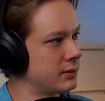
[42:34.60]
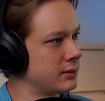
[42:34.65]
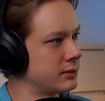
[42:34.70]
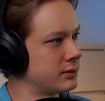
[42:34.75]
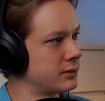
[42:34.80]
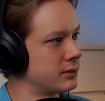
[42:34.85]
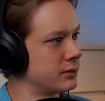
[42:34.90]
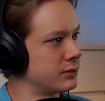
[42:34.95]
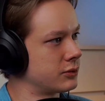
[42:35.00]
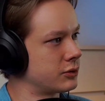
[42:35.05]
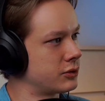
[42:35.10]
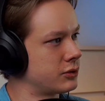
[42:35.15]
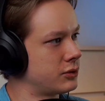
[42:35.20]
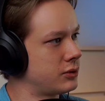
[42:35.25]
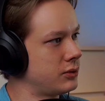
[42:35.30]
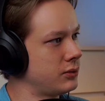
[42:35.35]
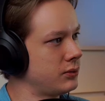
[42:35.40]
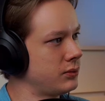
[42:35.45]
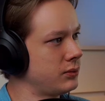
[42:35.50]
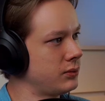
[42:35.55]
Search
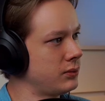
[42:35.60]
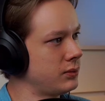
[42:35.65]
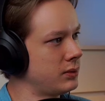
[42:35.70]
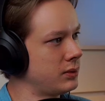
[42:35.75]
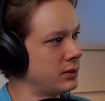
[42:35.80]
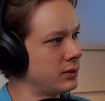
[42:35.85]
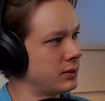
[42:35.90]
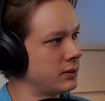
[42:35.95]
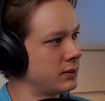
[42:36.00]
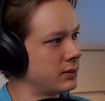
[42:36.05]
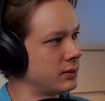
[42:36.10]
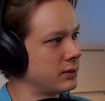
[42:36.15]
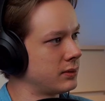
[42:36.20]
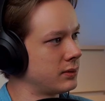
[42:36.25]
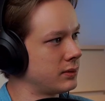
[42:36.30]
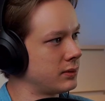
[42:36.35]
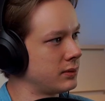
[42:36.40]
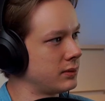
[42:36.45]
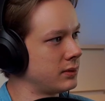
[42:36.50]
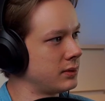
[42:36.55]
2
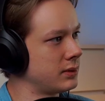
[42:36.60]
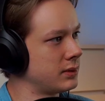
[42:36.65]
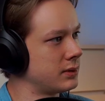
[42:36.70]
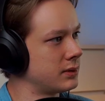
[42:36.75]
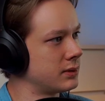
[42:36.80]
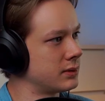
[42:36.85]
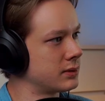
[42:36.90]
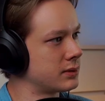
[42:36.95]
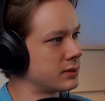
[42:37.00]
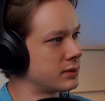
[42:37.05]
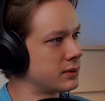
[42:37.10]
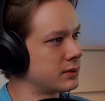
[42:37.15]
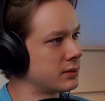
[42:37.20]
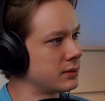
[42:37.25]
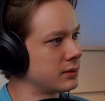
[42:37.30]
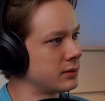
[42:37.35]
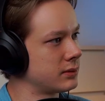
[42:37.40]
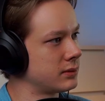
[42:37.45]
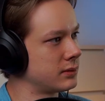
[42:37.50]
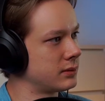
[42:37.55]
is
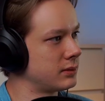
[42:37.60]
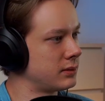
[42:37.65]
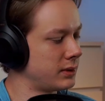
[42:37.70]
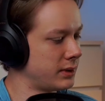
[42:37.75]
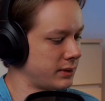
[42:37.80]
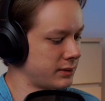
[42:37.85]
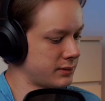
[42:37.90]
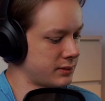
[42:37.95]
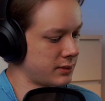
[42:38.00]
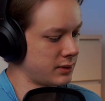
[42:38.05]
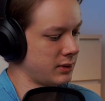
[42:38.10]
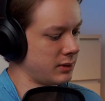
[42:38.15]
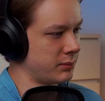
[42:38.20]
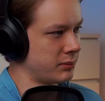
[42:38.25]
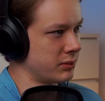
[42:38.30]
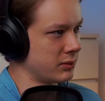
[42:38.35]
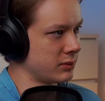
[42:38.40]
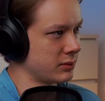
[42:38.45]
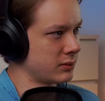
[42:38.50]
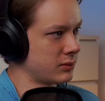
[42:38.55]
landscape
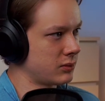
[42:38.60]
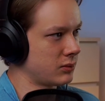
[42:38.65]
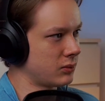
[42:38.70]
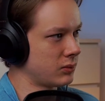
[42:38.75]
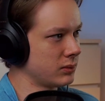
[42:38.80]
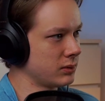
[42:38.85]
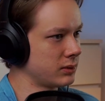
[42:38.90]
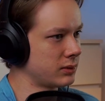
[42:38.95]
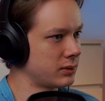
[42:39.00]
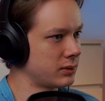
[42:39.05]
of cork.